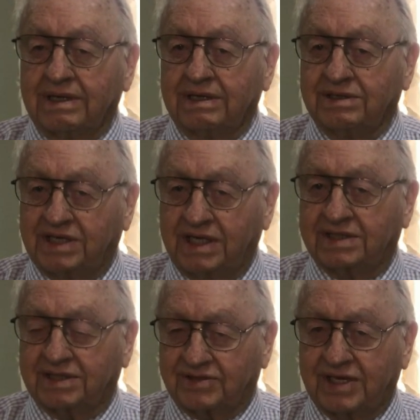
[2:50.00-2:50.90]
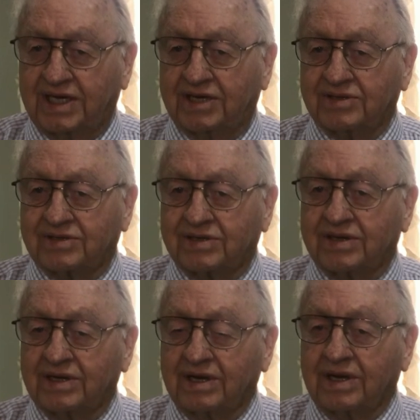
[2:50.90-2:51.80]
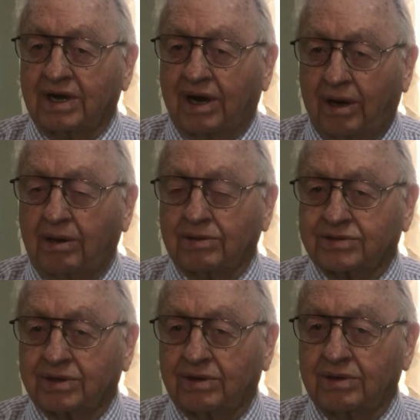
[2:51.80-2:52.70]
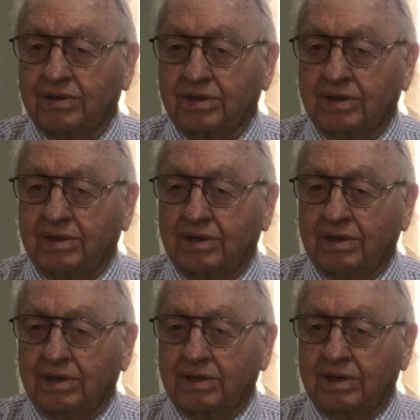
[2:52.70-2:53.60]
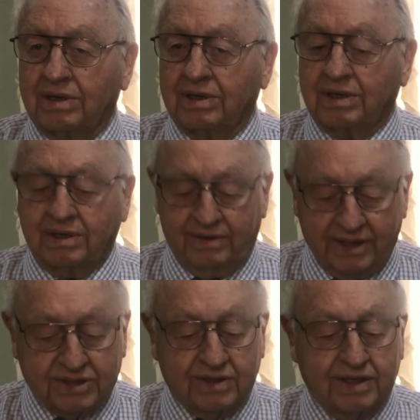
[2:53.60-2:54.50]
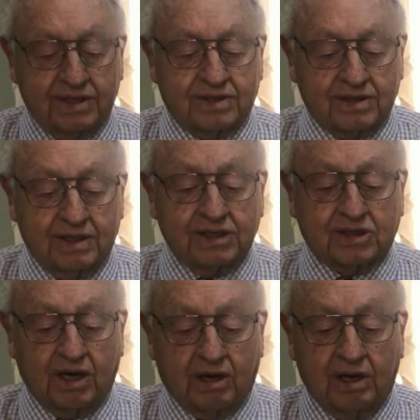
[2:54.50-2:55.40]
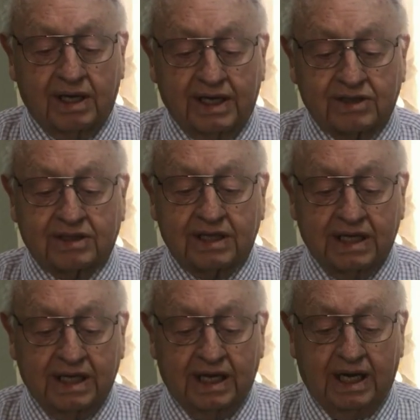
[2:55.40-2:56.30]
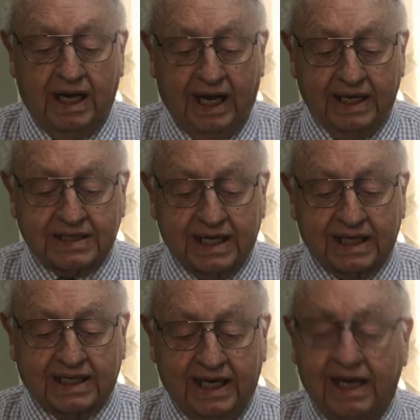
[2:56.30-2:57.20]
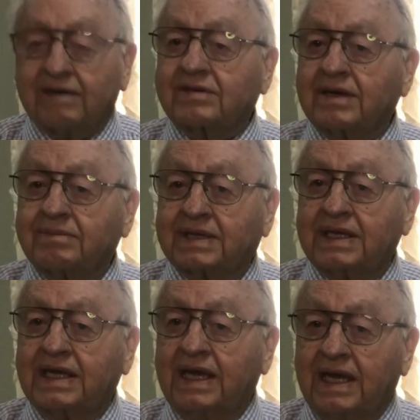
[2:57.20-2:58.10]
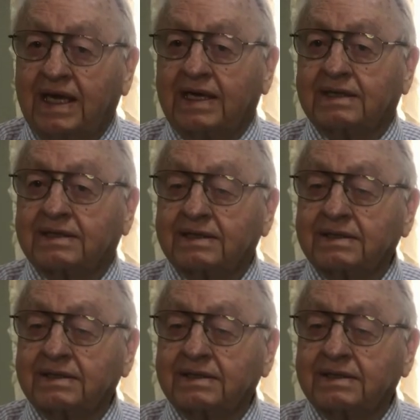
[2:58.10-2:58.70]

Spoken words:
Jesus is also. This girl has got to have something to eat.